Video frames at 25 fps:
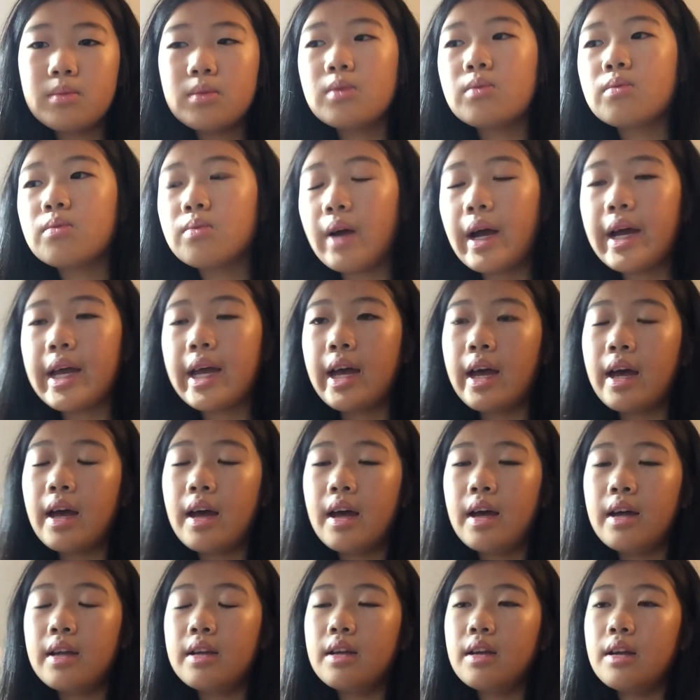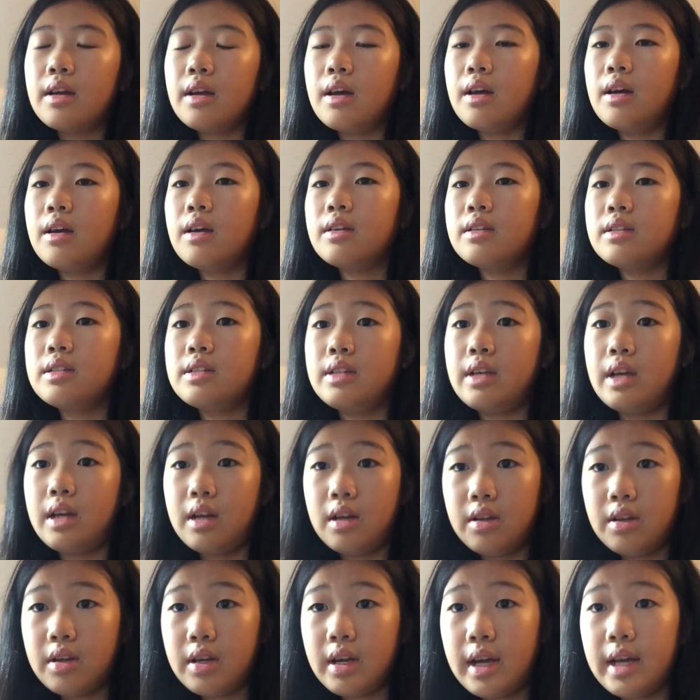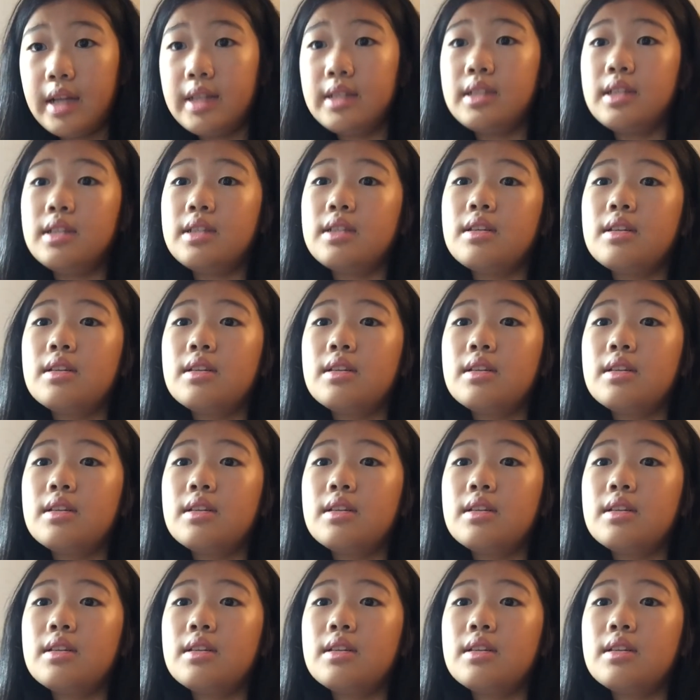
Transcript: right ahead tell you guys this